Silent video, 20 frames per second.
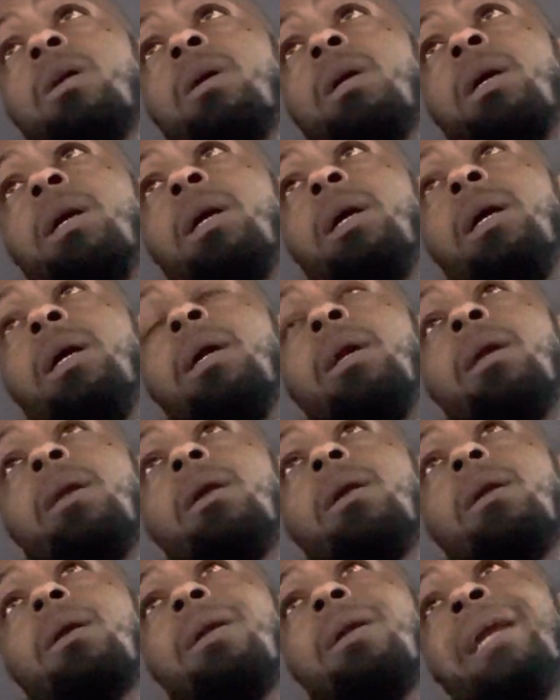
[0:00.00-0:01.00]
And
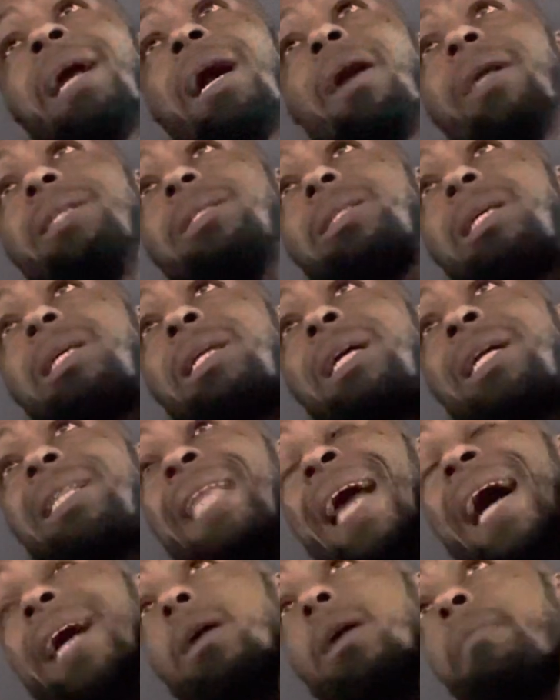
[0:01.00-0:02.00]
now I see
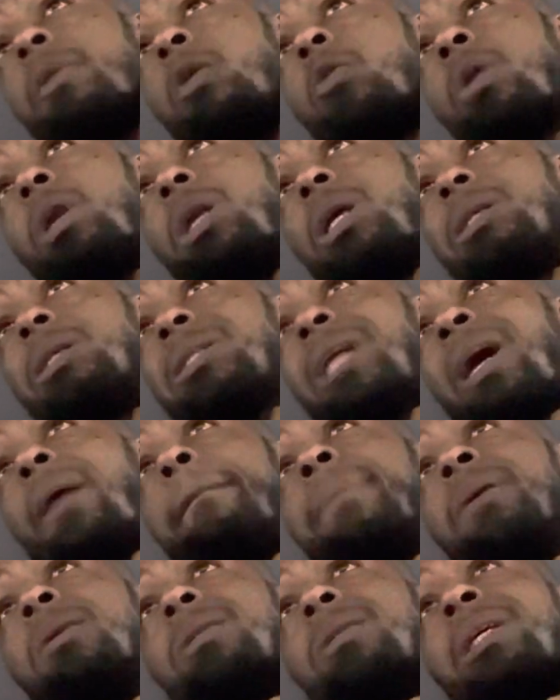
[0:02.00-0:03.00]
that that community is
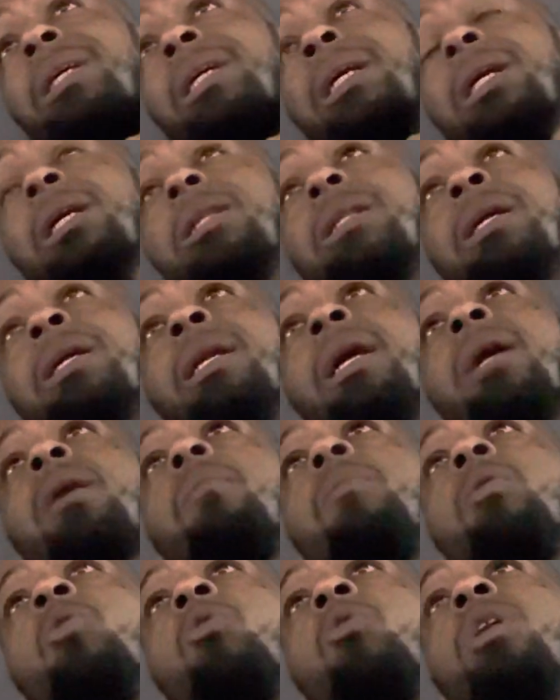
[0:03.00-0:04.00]
not building anything. That
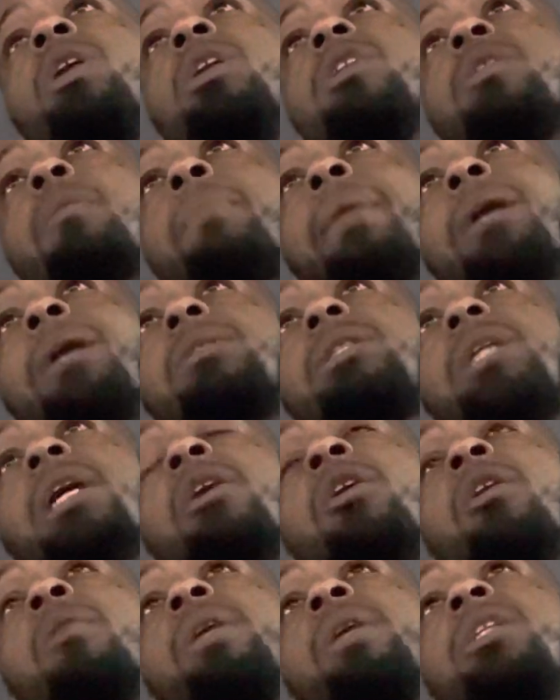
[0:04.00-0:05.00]
community is about
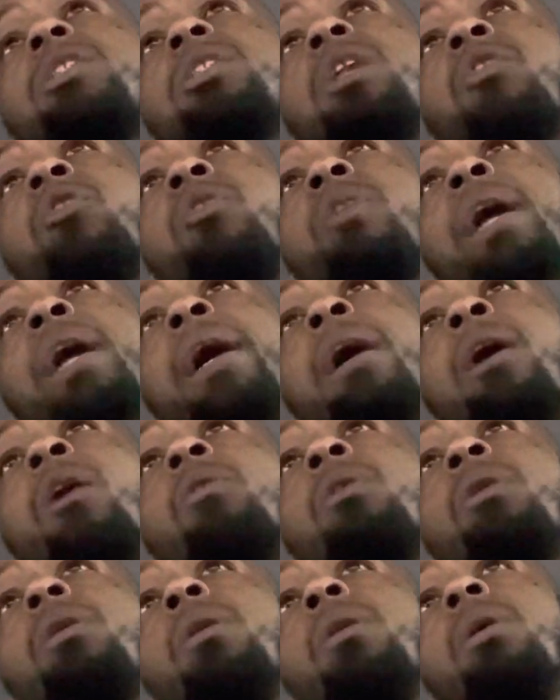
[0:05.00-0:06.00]
tearing each other
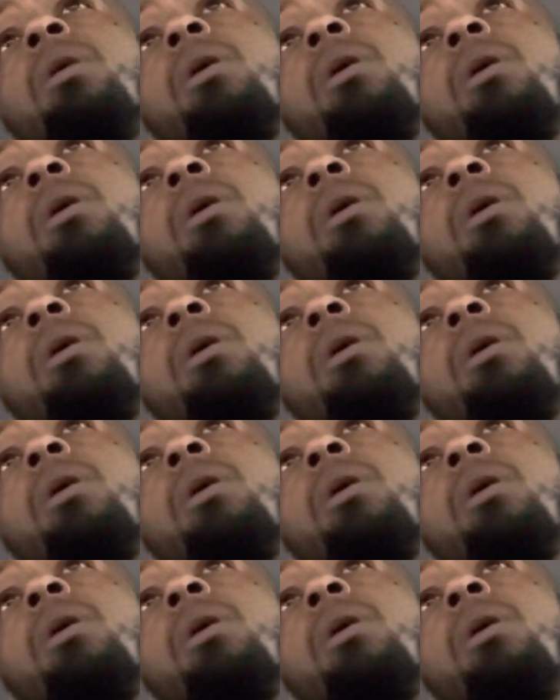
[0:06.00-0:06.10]
down.